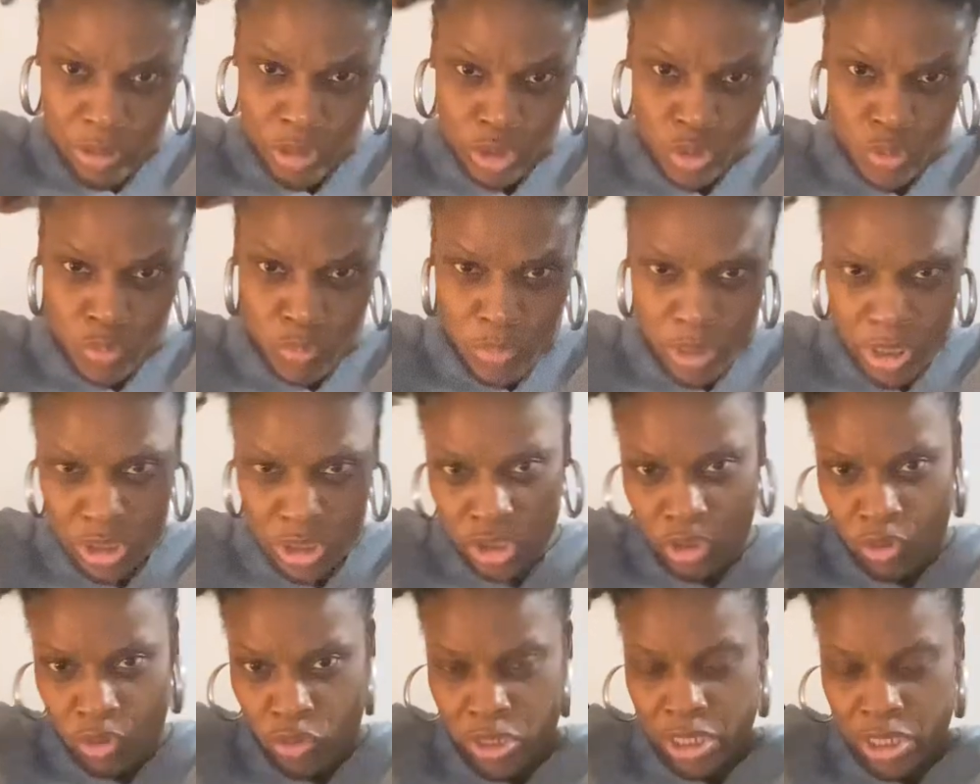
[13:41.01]
too much
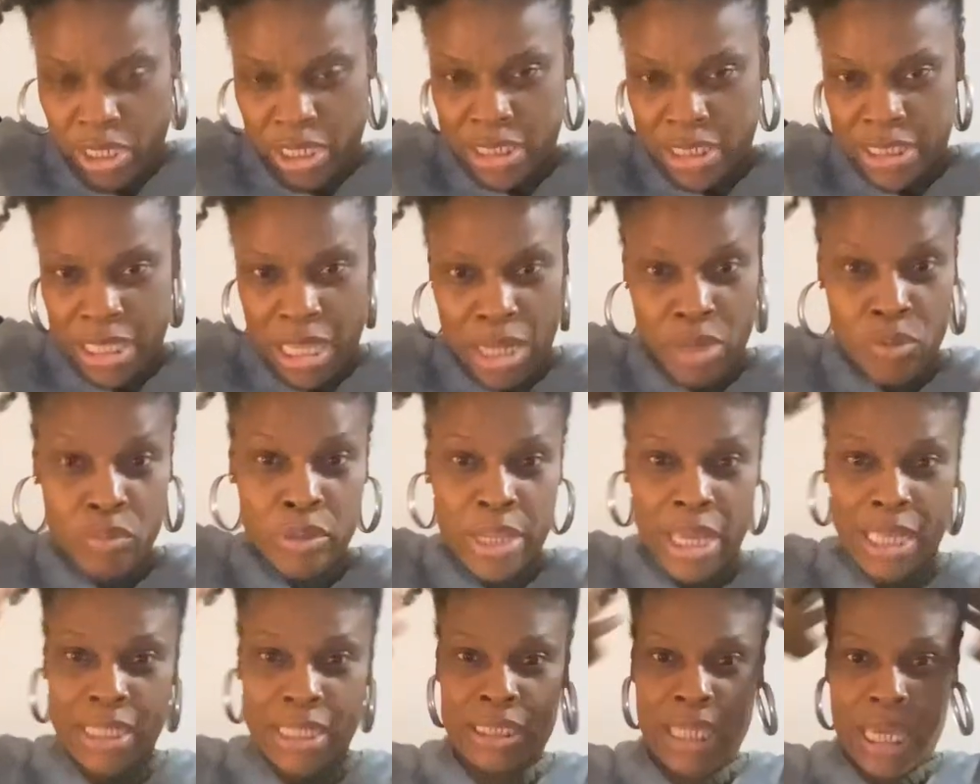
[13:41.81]
on it because I don't
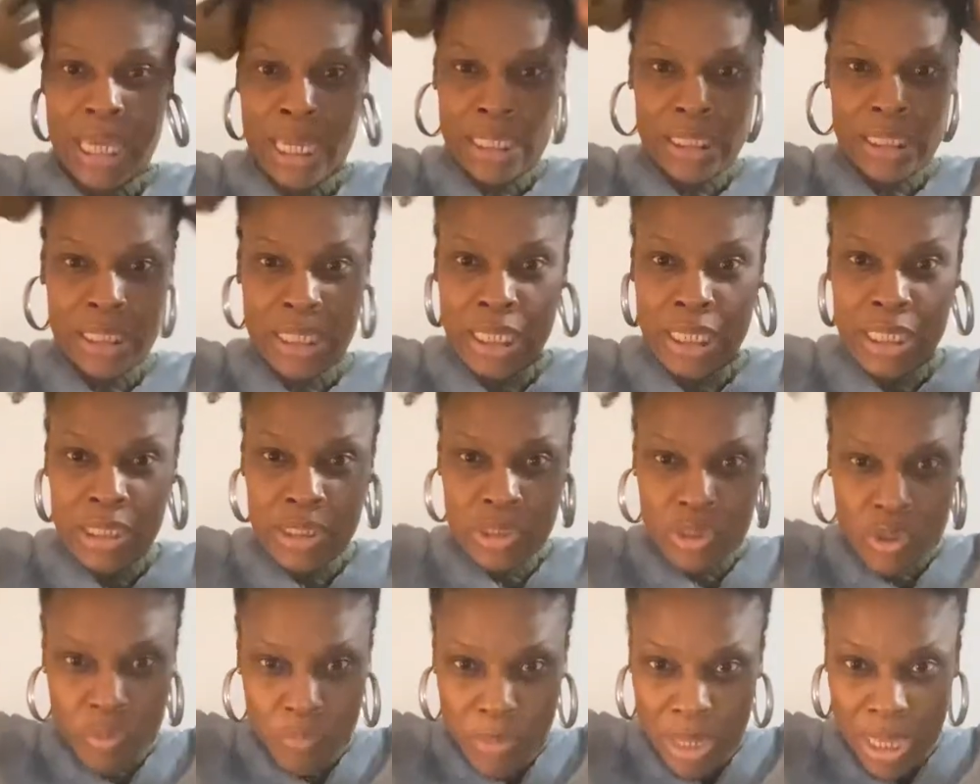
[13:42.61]
like tight things
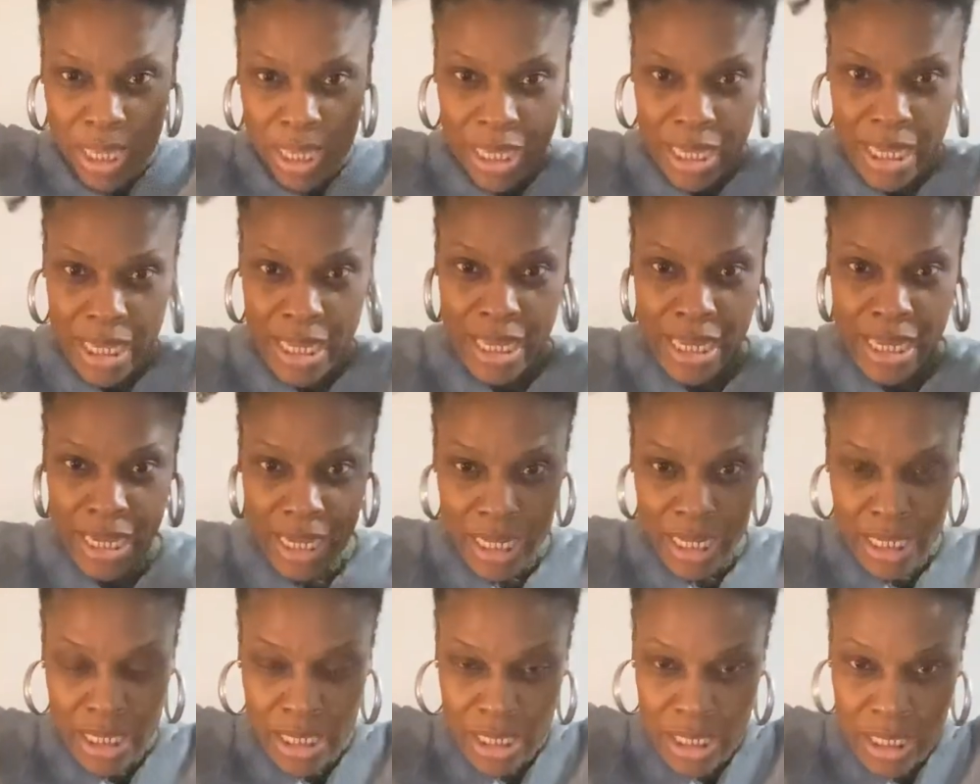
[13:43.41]
on my head.